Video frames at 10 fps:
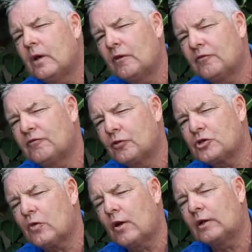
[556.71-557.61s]
at foot
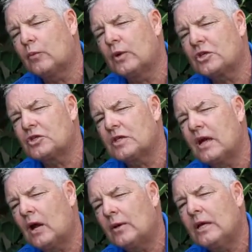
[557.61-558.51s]
strike, and we can see
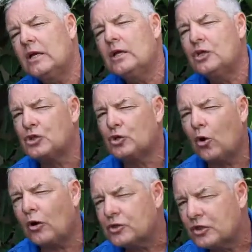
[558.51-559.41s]
how he
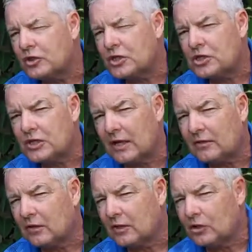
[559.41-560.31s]
starts to
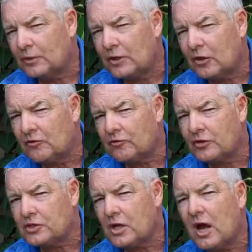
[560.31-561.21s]
disconnect a little bit on the
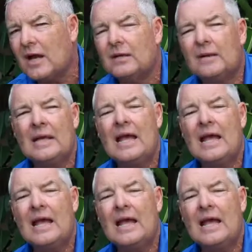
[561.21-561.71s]
front side,